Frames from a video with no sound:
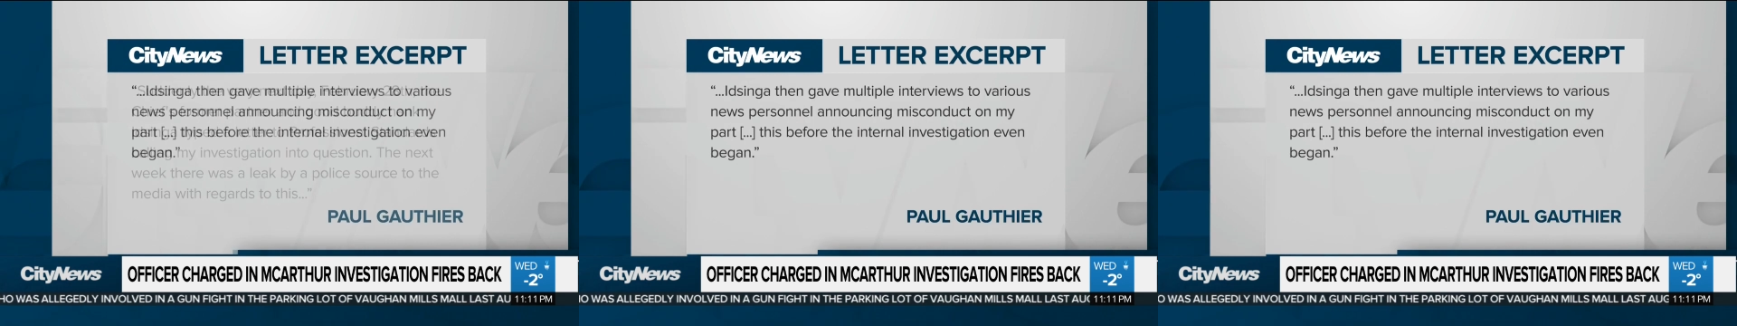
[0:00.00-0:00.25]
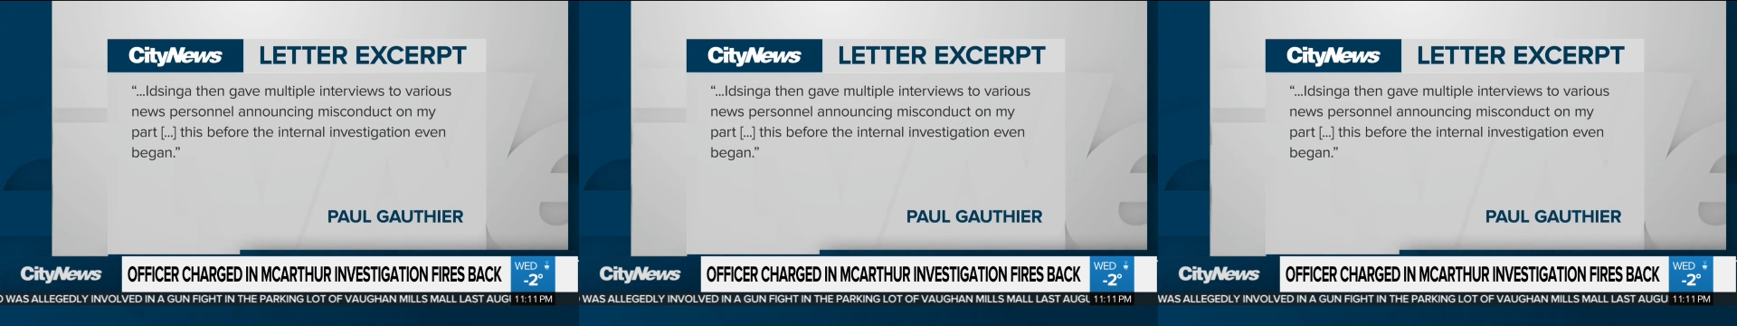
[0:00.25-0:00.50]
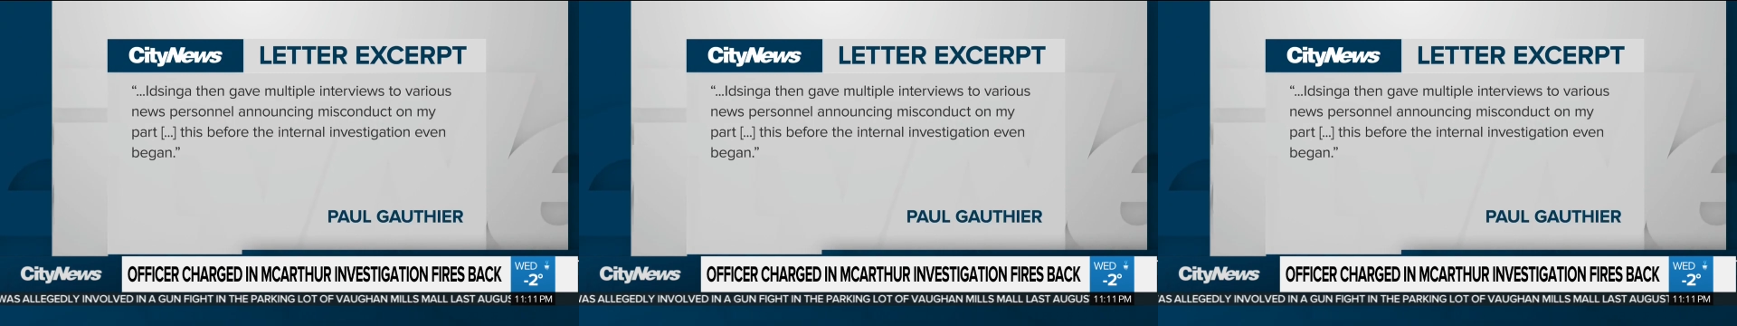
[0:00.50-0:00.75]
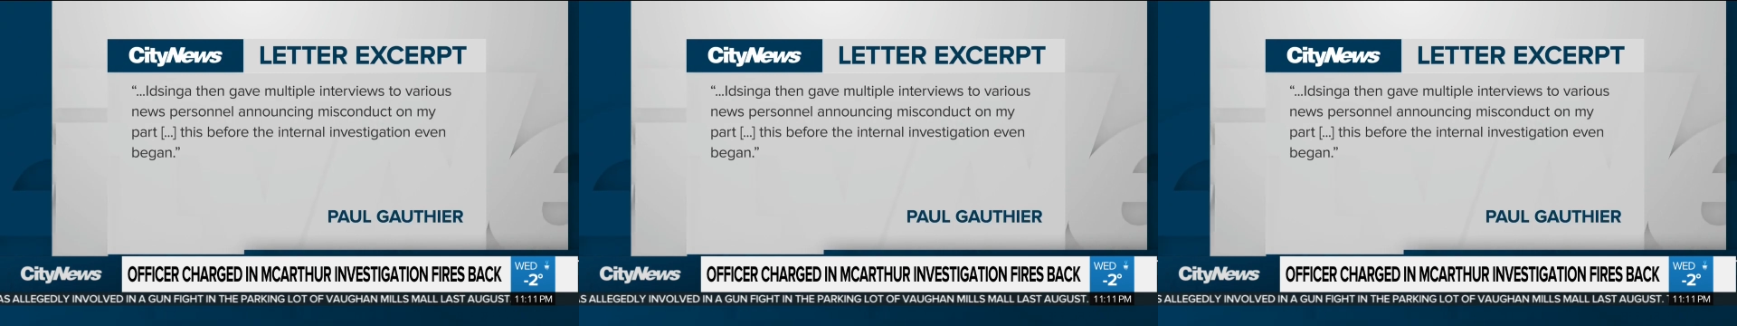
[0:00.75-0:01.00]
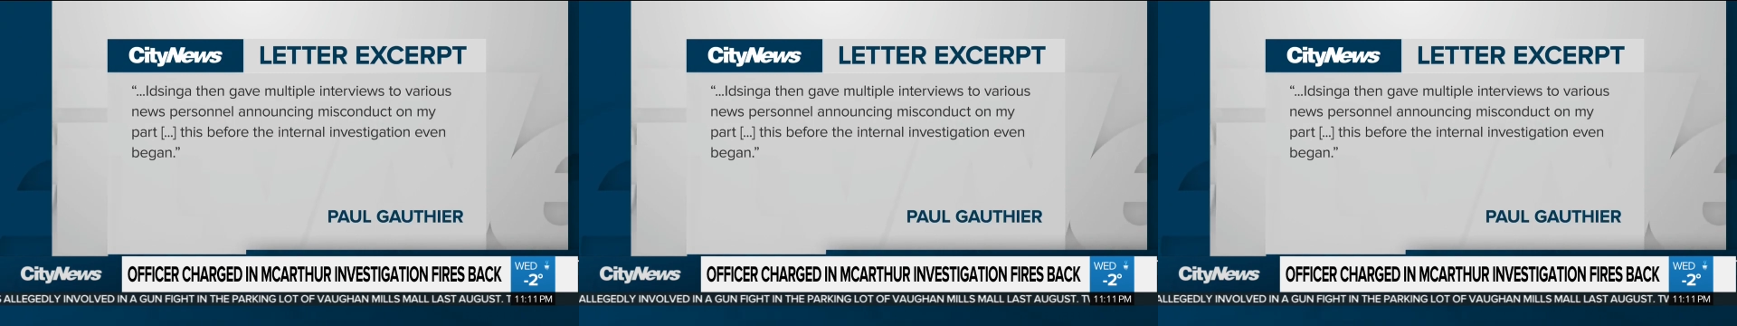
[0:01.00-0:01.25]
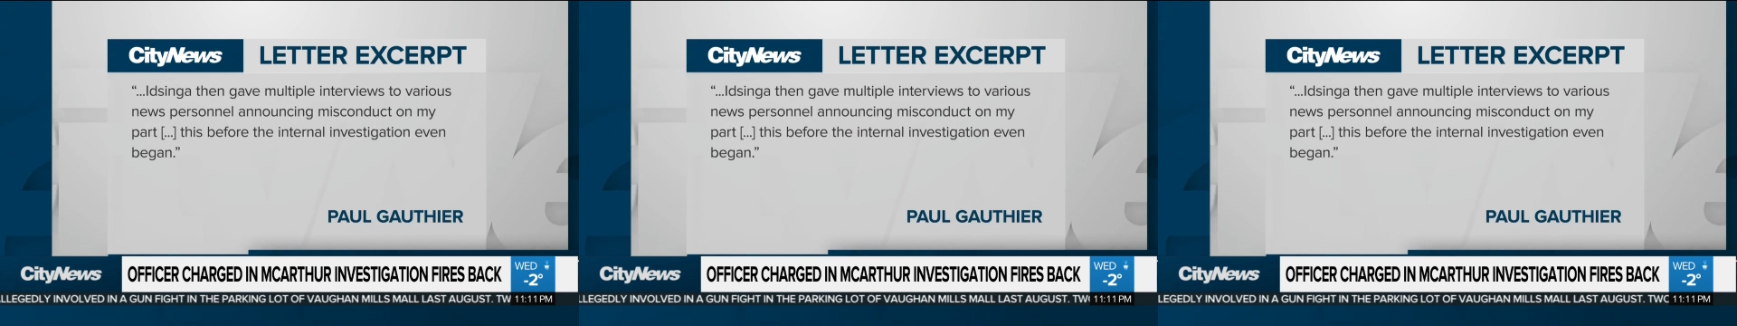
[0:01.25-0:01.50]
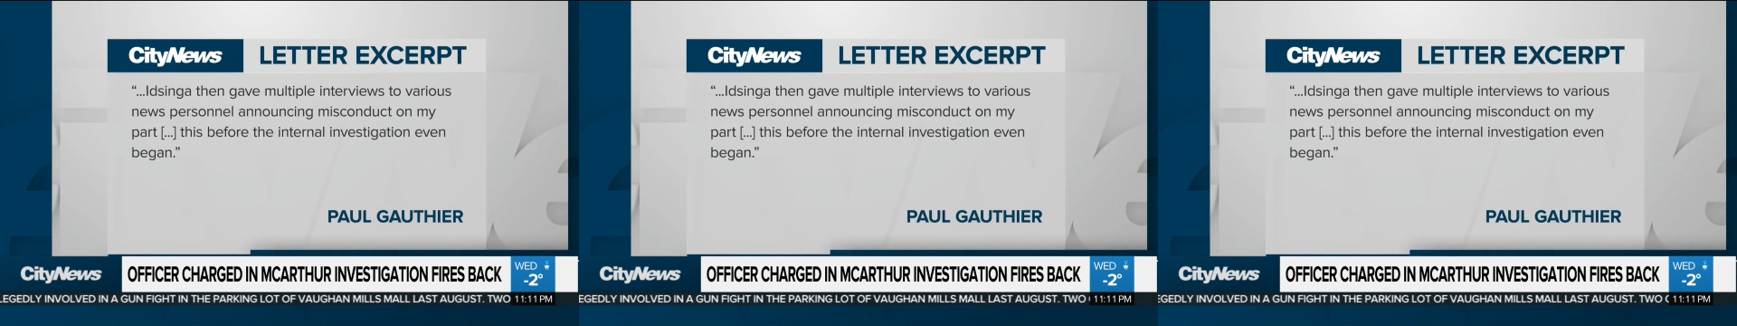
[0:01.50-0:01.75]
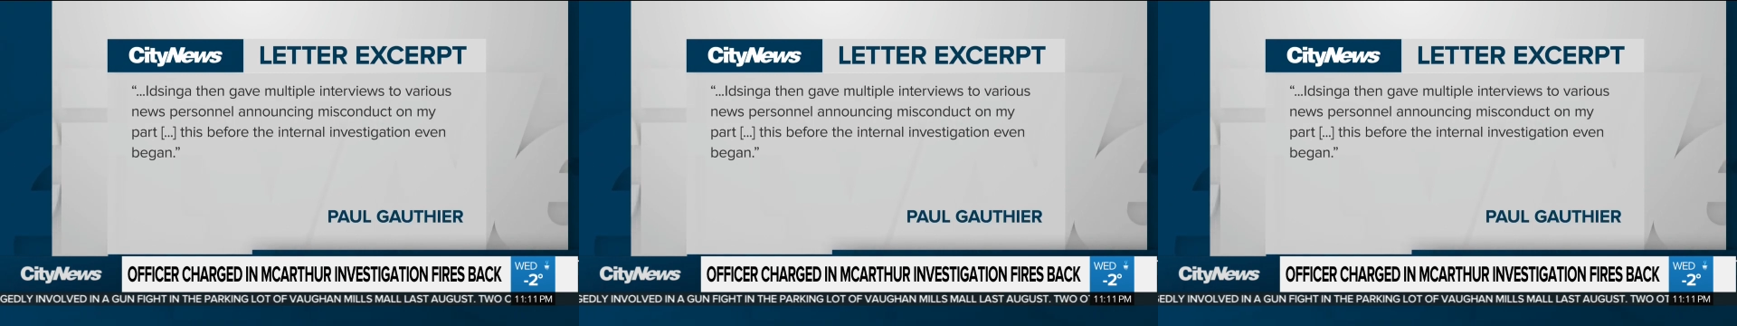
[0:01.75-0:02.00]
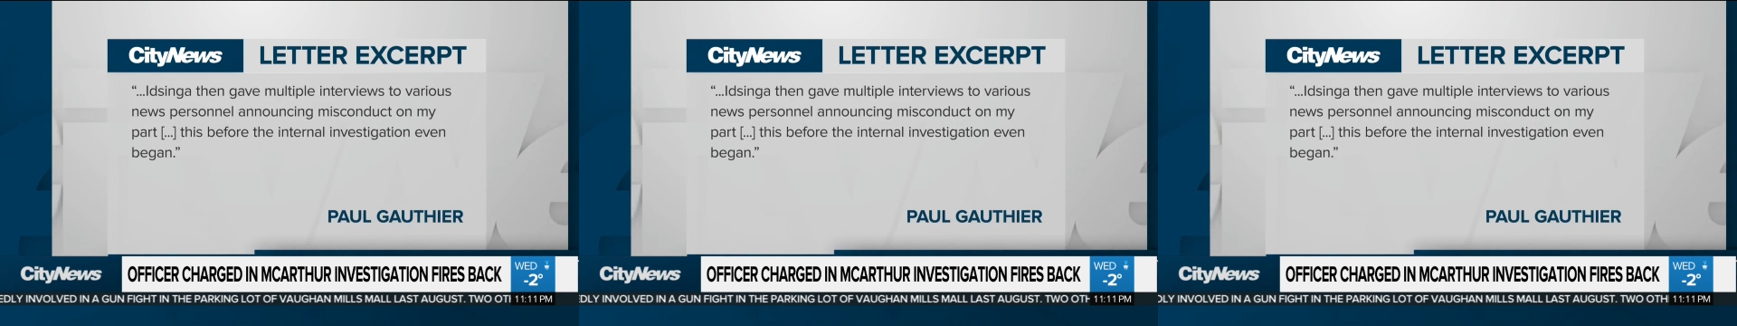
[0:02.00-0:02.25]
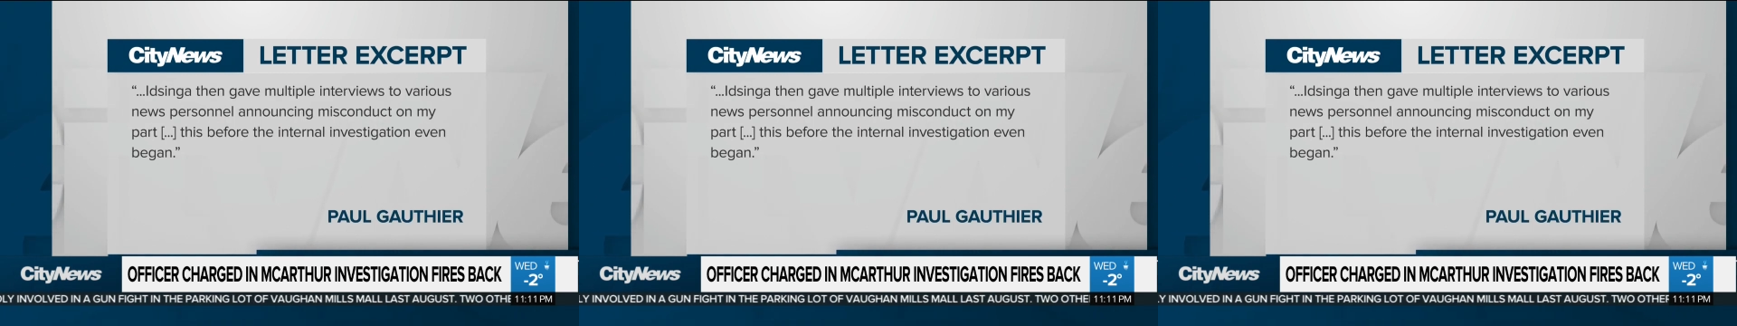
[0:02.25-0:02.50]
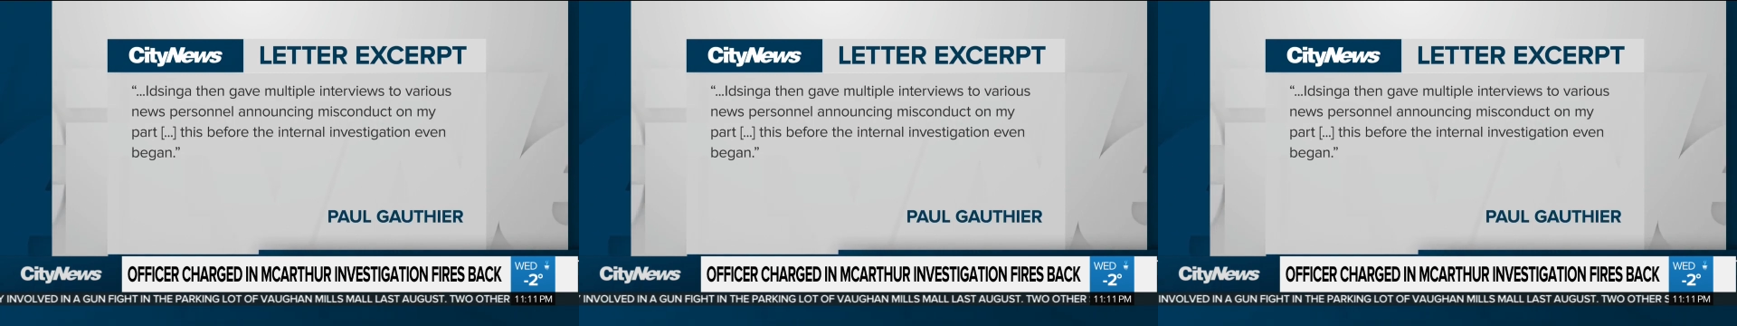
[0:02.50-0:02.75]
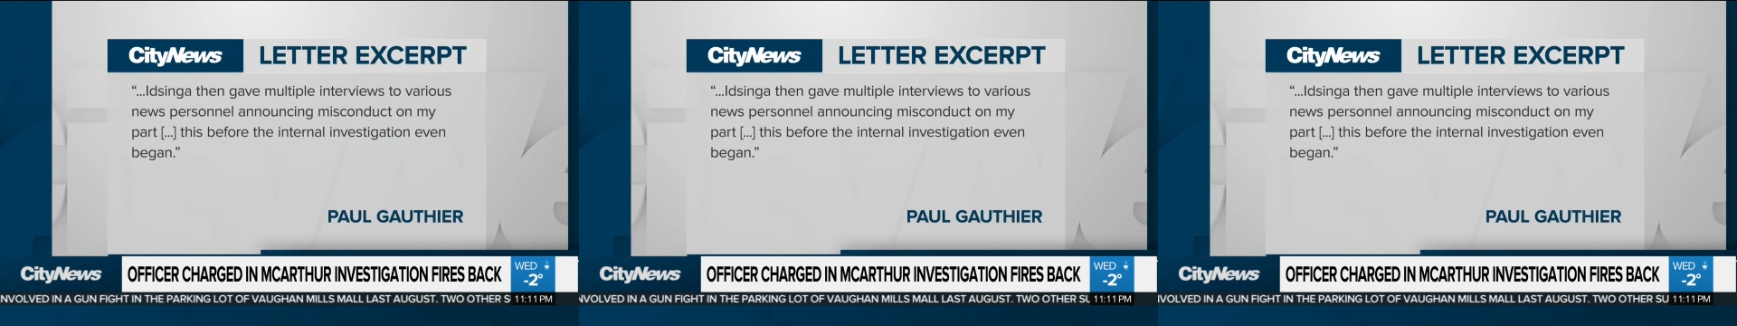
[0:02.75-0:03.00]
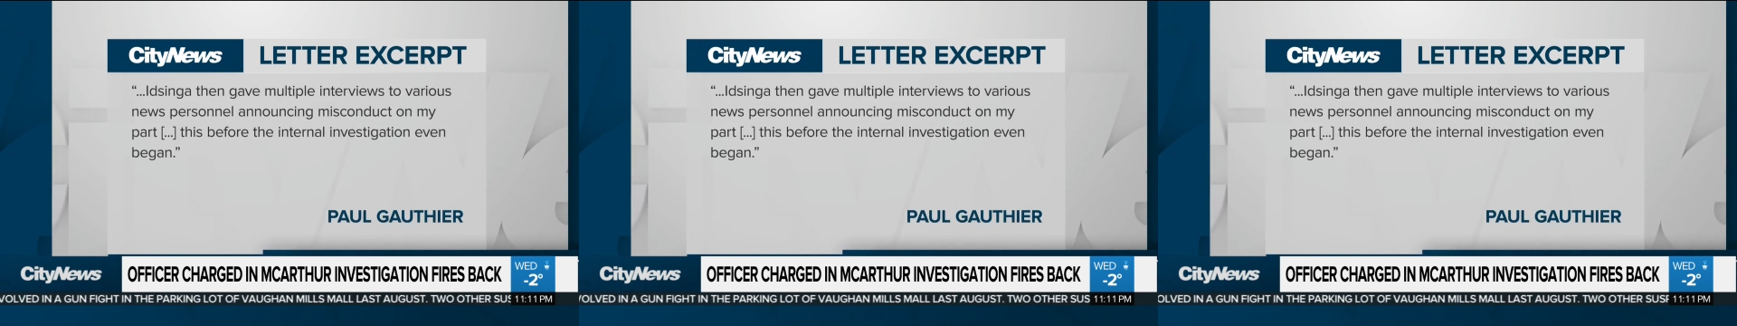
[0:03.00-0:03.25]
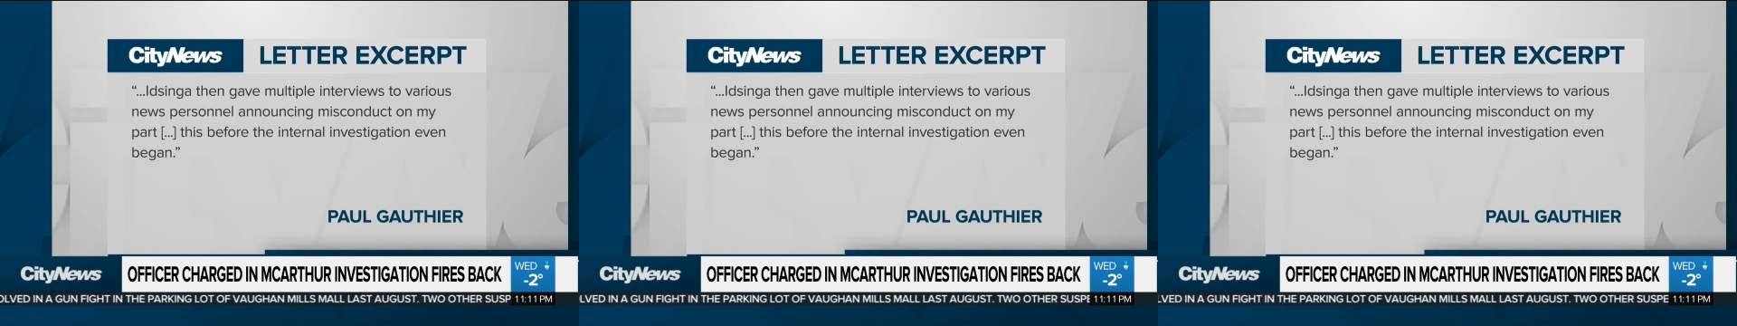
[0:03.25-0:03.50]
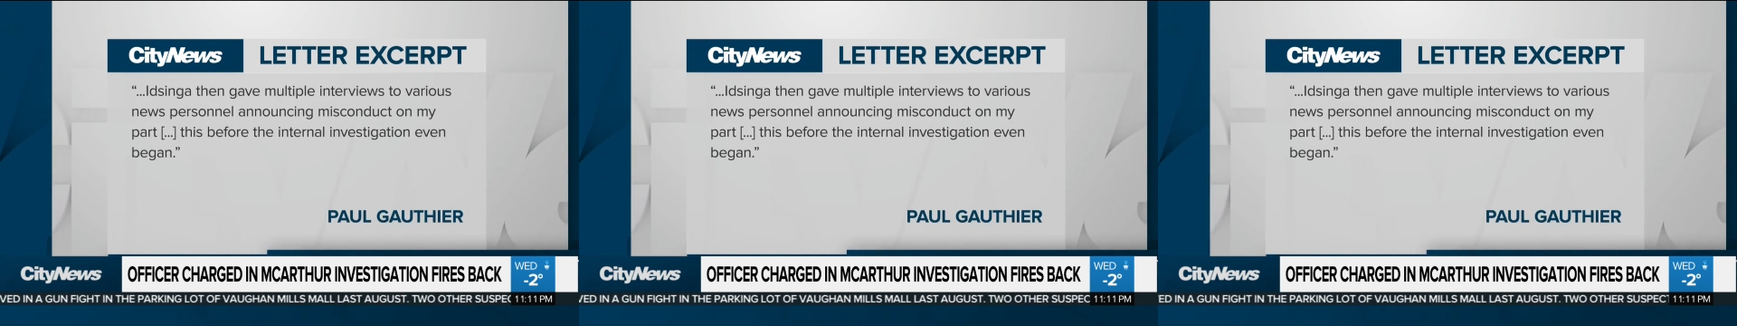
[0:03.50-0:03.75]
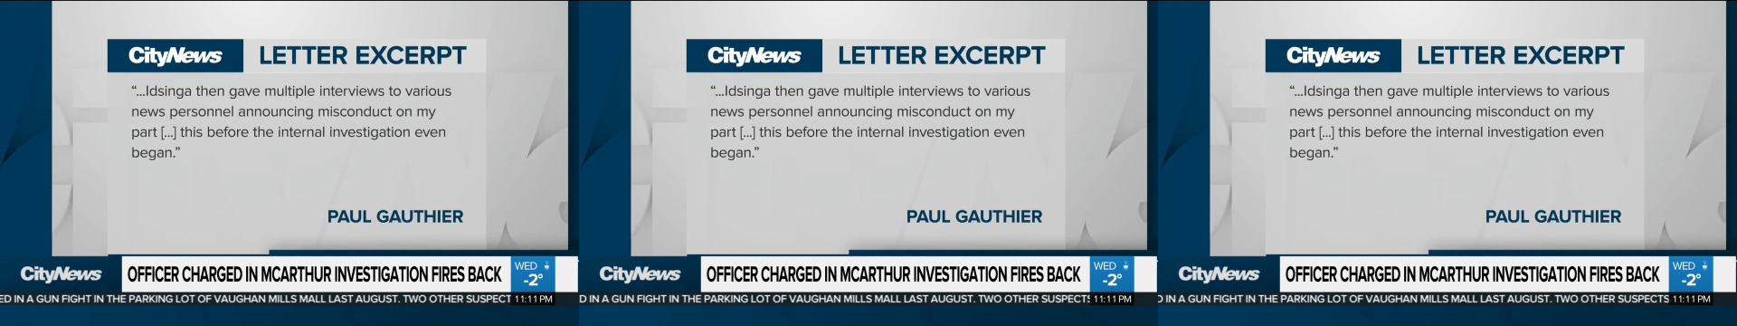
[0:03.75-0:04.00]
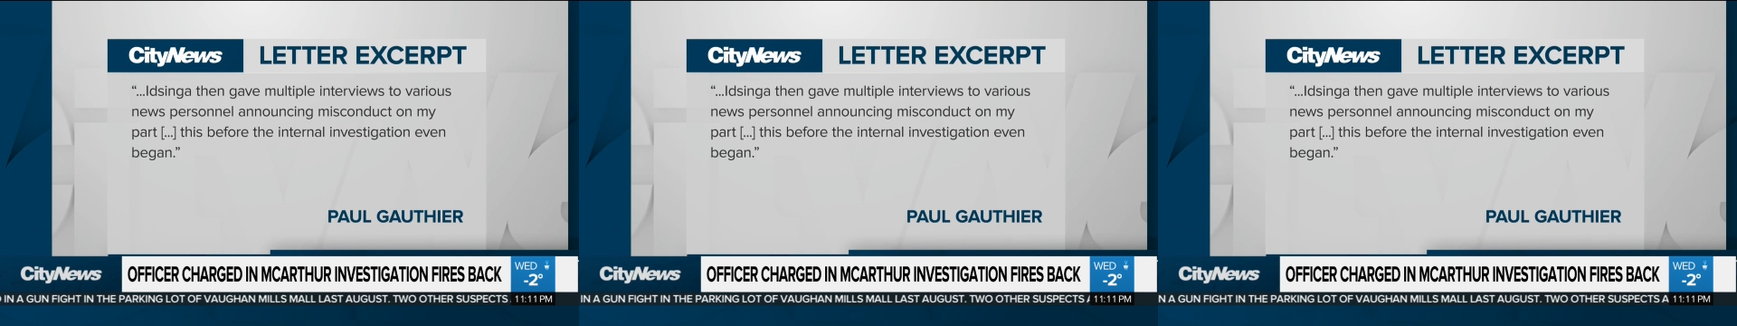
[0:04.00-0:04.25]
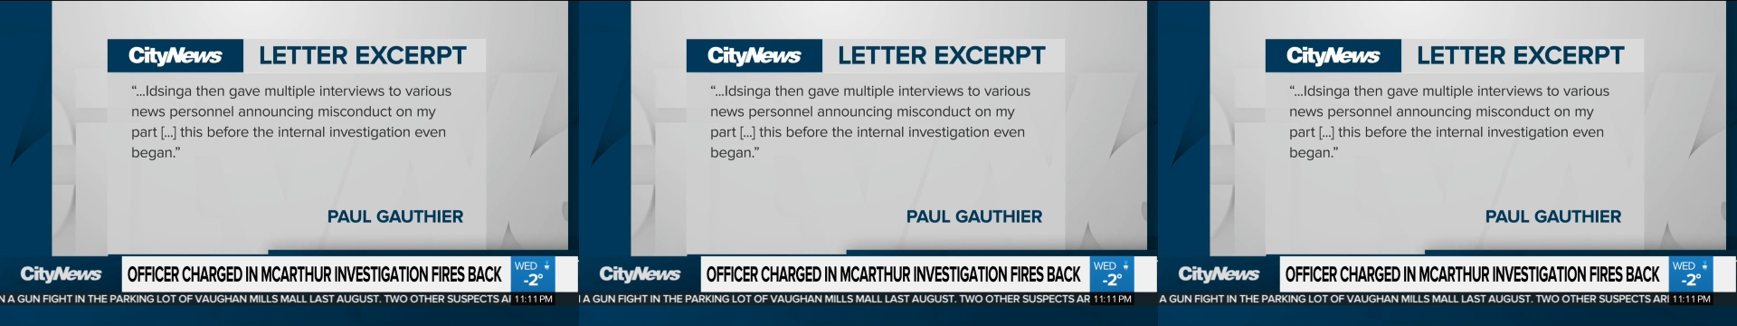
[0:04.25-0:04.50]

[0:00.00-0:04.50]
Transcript: Nobody's mouth can be seen.